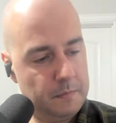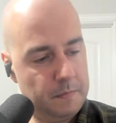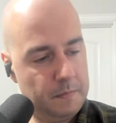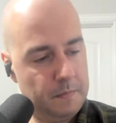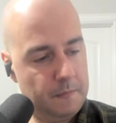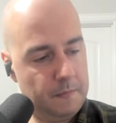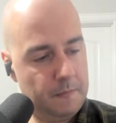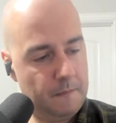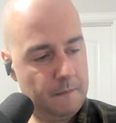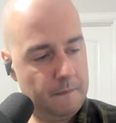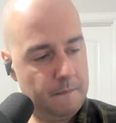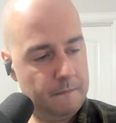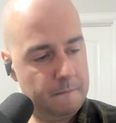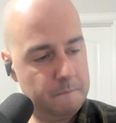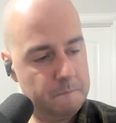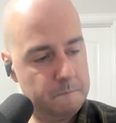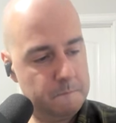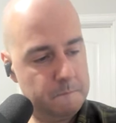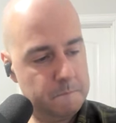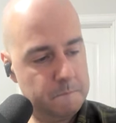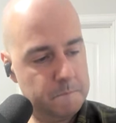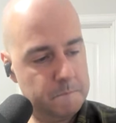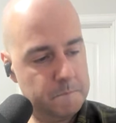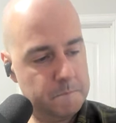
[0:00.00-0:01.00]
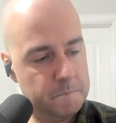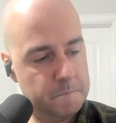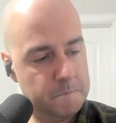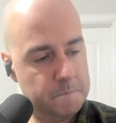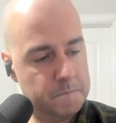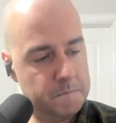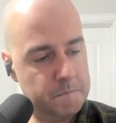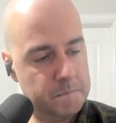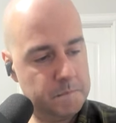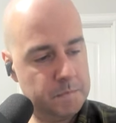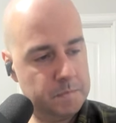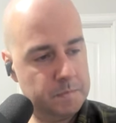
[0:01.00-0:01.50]

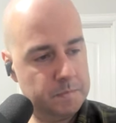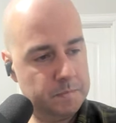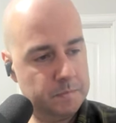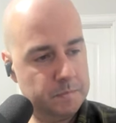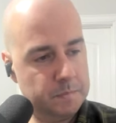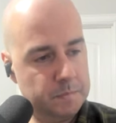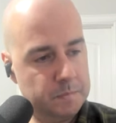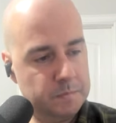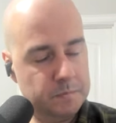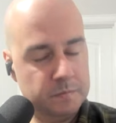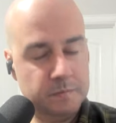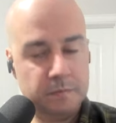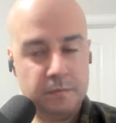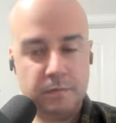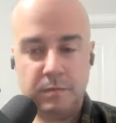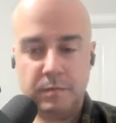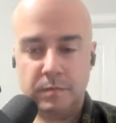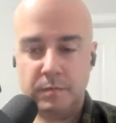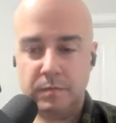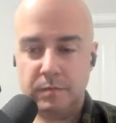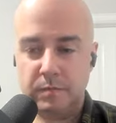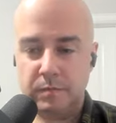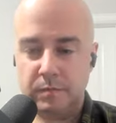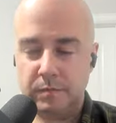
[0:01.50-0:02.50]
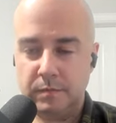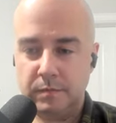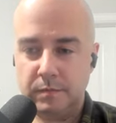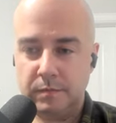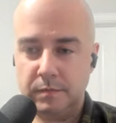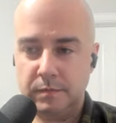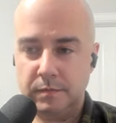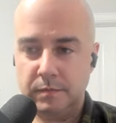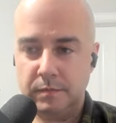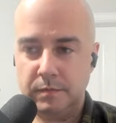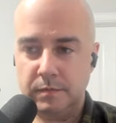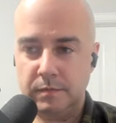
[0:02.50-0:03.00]

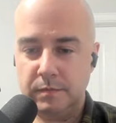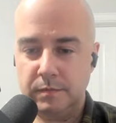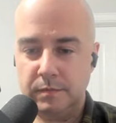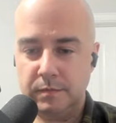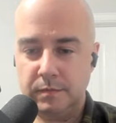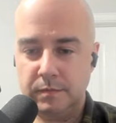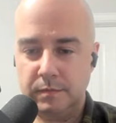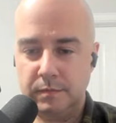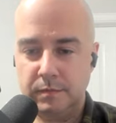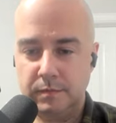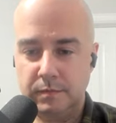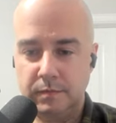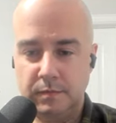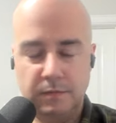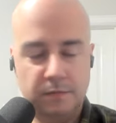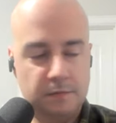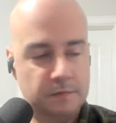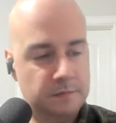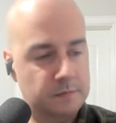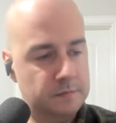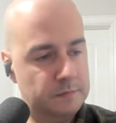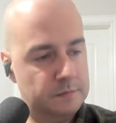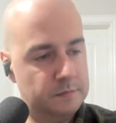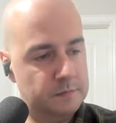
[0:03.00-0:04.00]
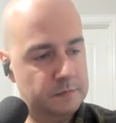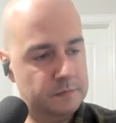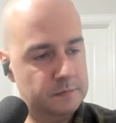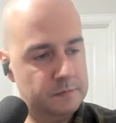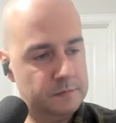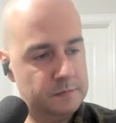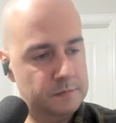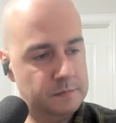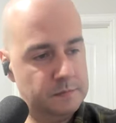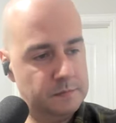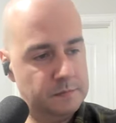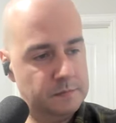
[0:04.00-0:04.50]

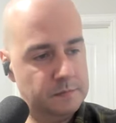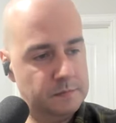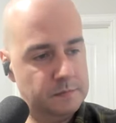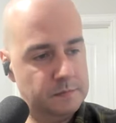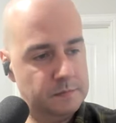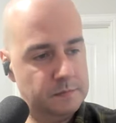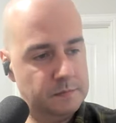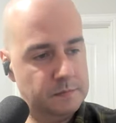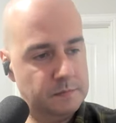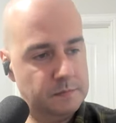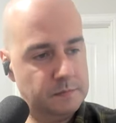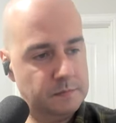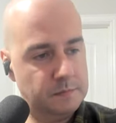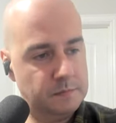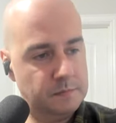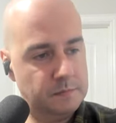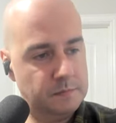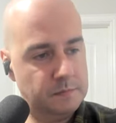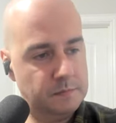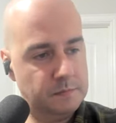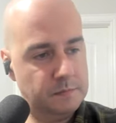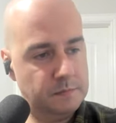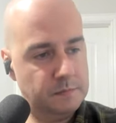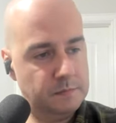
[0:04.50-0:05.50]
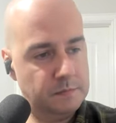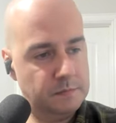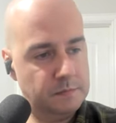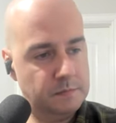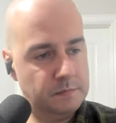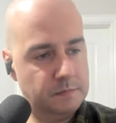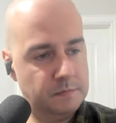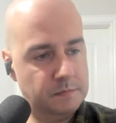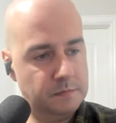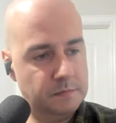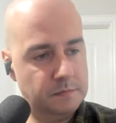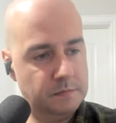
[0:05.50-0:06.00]

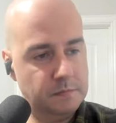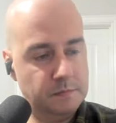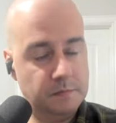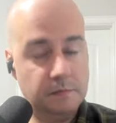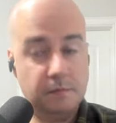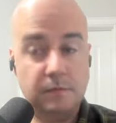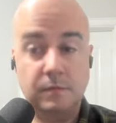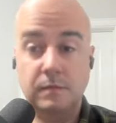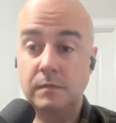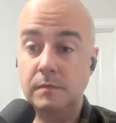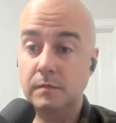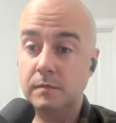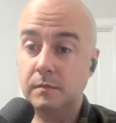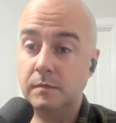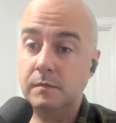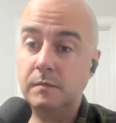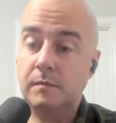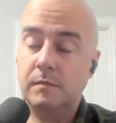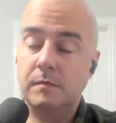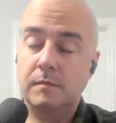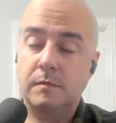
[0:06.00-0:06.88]
The person shown says nothing.